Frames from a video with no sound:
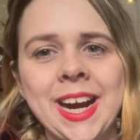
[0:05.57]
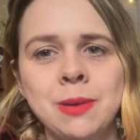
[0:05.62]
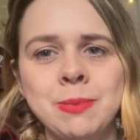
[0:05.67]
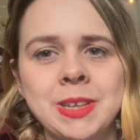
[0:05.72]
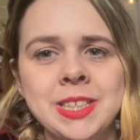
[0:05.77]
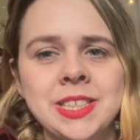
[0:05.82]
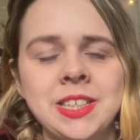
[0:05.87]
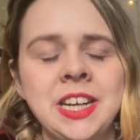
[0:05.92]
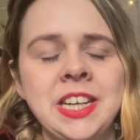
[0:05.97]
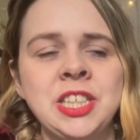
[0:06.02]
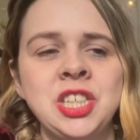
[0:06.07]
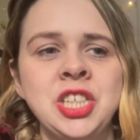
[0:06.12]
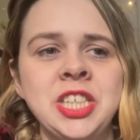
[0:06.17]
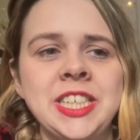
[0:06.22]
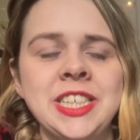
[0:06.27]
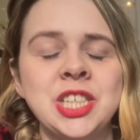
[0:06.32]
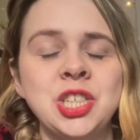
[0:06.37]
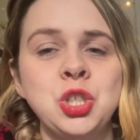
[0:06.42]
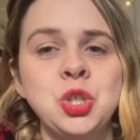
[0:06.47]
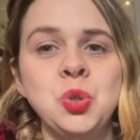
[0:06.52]
I'm
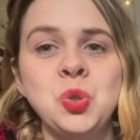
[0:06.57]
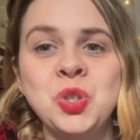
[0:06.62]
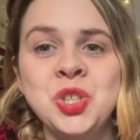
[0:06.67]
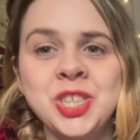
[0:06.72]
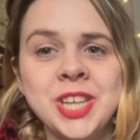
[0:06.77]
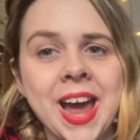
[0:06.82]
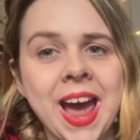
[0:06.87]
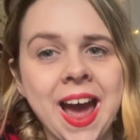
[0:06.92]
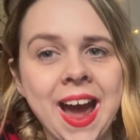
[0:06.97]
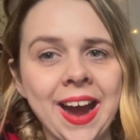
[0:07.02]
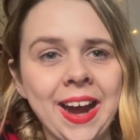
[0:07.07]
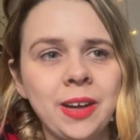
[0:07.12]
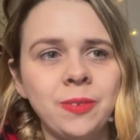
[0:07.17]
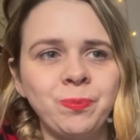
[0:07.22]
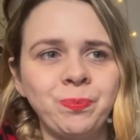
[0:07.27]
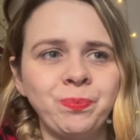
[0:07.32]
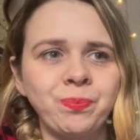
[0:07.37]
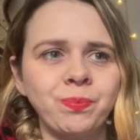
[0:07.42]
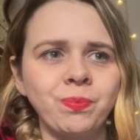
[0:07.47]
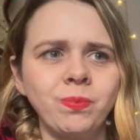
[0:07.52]
excited to share,
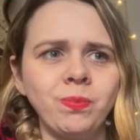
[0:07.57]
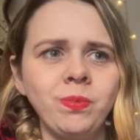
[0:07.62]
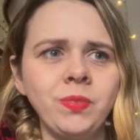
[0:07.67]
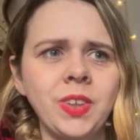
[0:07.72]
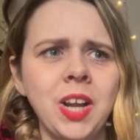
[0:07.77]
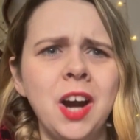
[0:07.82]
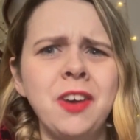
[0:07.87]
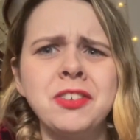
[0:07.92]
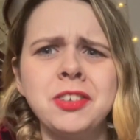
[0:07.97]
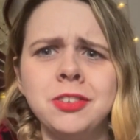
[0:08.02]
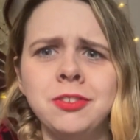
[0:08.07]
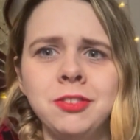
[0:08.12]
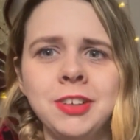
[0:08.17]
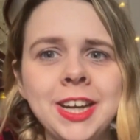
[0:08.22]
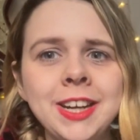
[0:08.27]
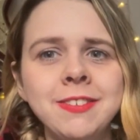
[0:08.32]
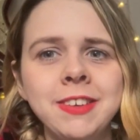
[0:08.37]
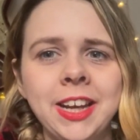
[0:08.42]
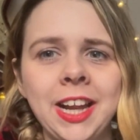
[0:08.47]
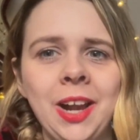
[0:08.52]
after a
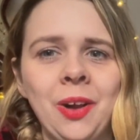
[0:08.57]
really really